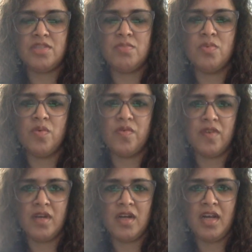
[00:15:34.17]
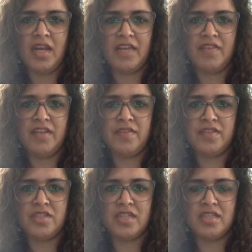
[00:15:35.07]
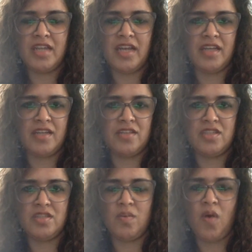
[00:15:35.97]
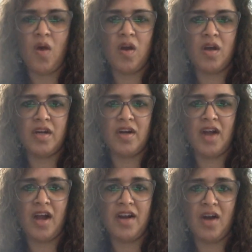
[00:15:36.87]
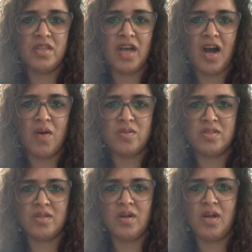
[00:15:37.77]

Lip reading: move, like even if it's just like just a walk around the house